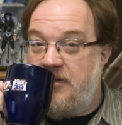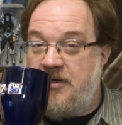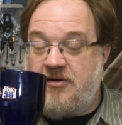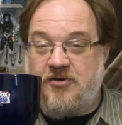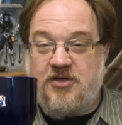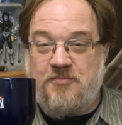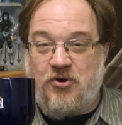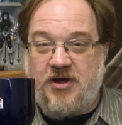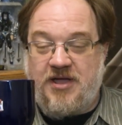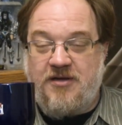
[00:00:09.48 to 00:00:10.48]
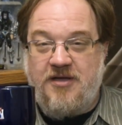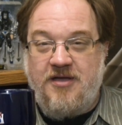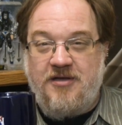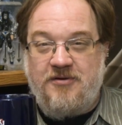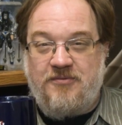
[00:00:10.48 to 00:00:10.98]
Oh, good morning.
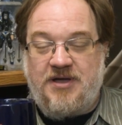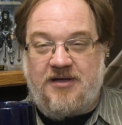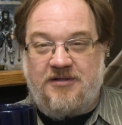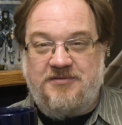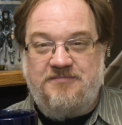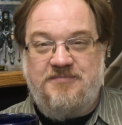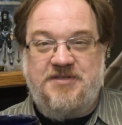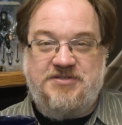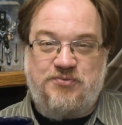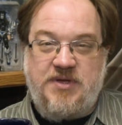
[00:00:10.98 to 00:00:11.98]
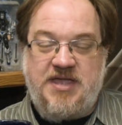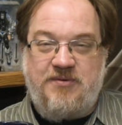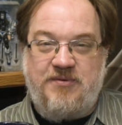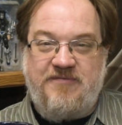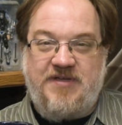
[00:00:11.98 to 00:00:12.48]
Well, this week
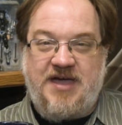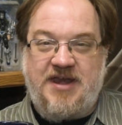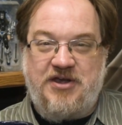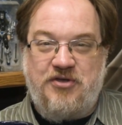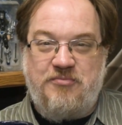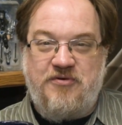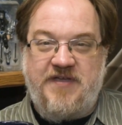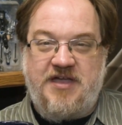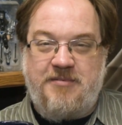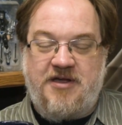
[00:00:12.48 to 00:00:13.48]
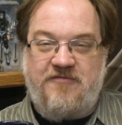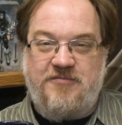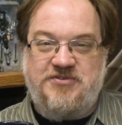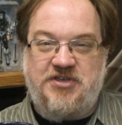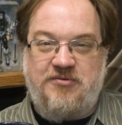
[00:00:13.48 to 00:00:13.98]
we've got a new movie coming out
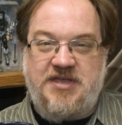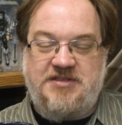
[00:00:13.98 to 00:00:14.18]
from Sony.